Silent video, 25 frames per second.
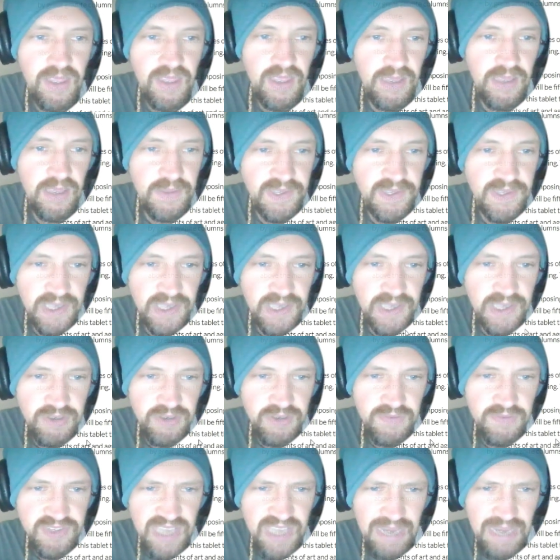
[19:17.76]
In the center of
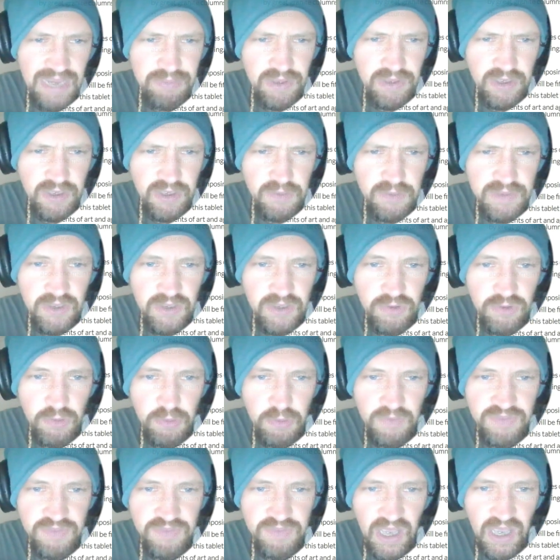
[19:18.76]
this tablet, there will be a group
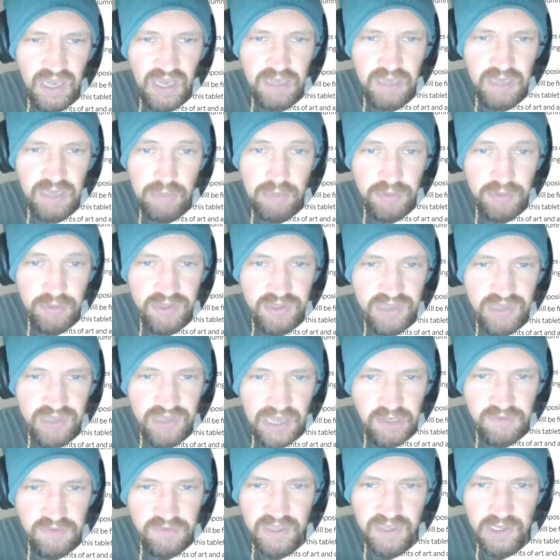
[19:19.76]
of 9 mammoth
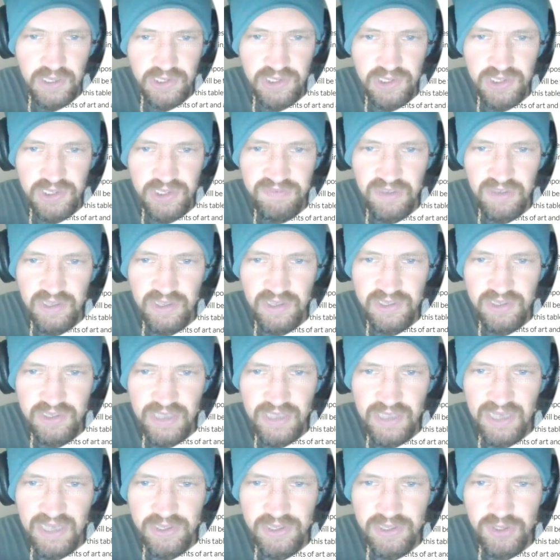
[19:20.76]
statue figures in different
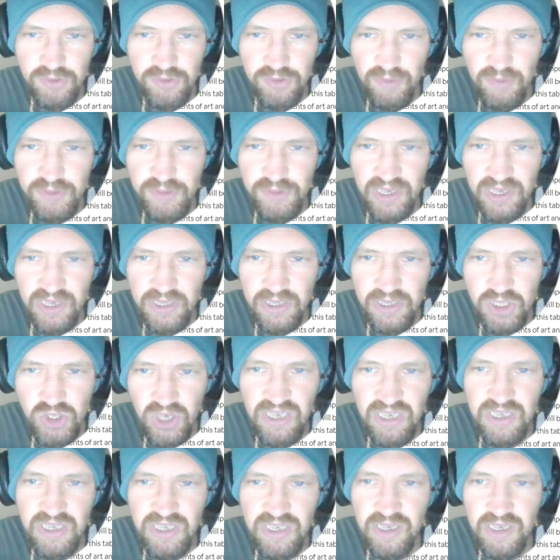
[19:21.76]
attitudes representing
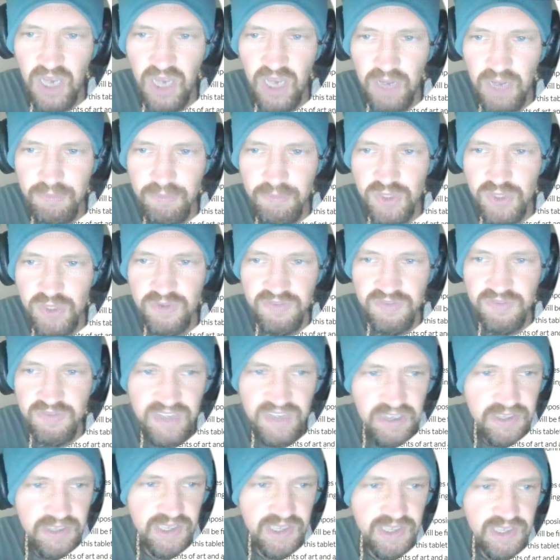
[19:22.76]
trade and commerce with
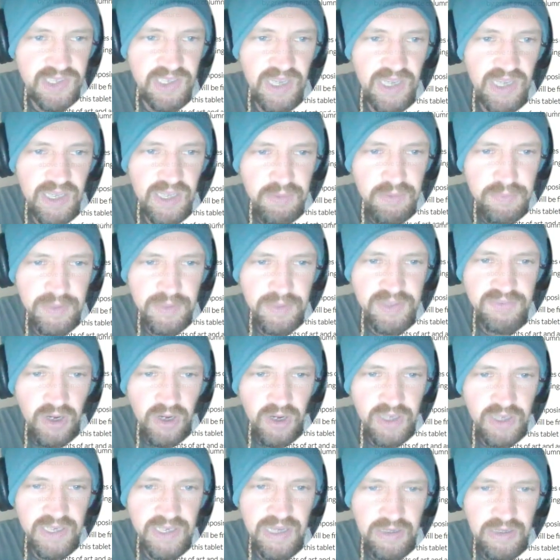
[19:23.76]
various elements of
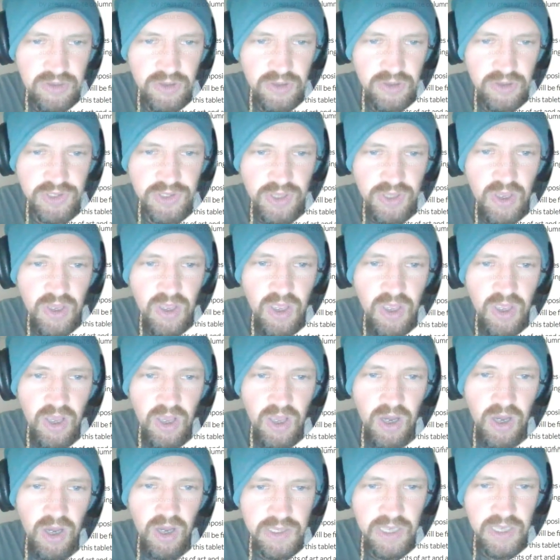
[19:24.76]
art and agriculture,
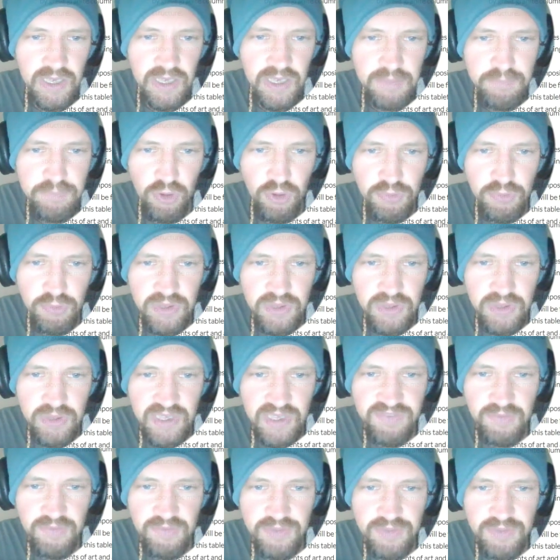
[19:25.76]
all cut in bold relief
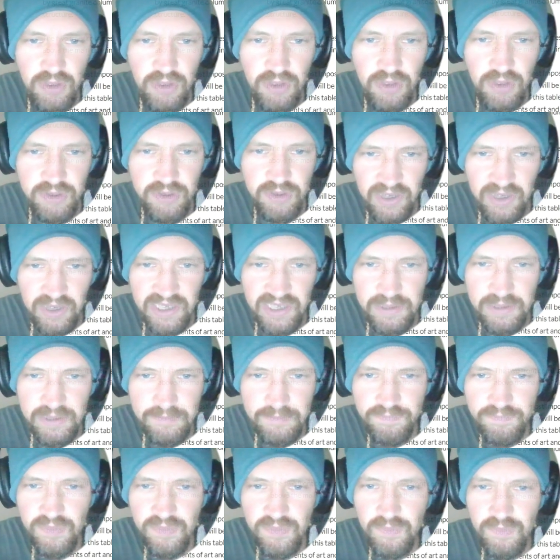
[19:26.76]
from solid granite.
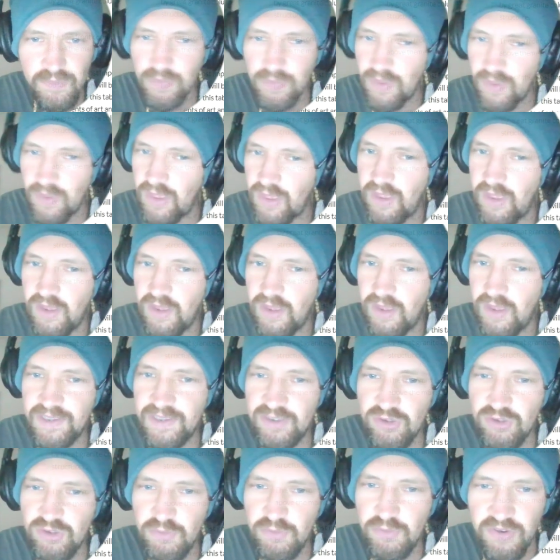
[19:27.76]

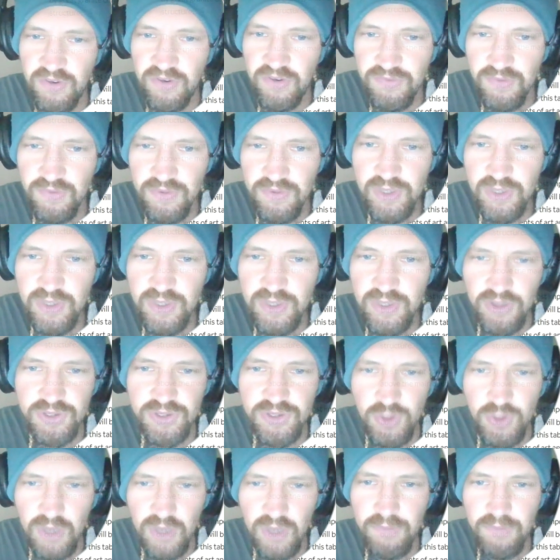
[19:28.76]
These will
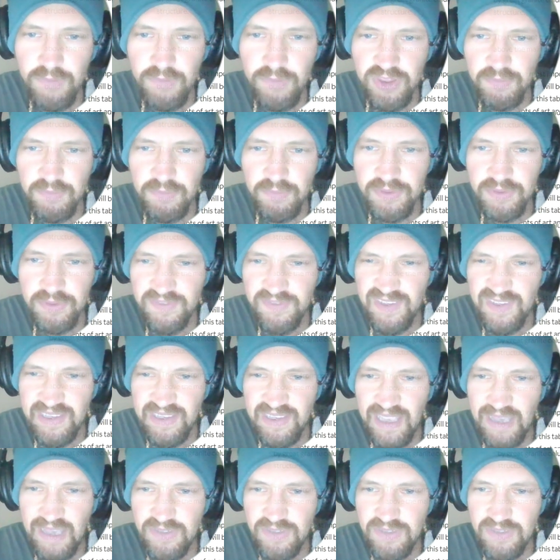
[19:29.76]
adorn both the Pacific
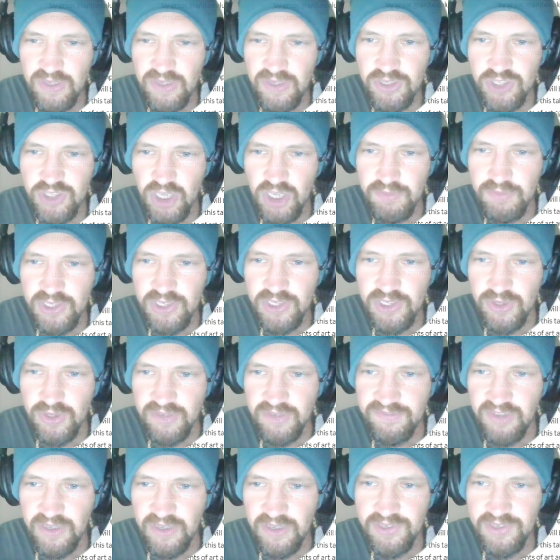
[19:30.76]
Avenue and Sherman Street
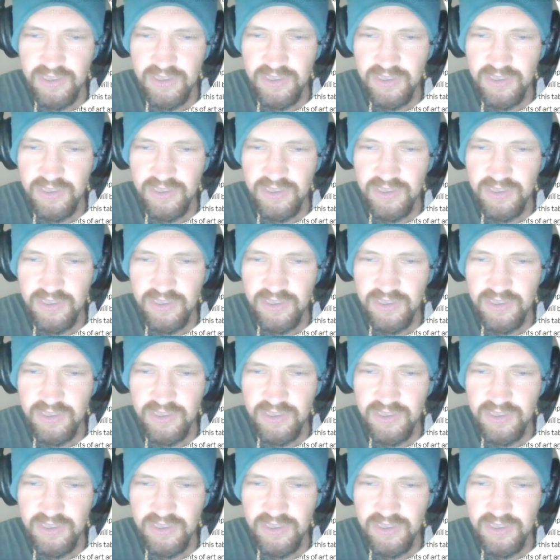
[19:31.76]
fronts.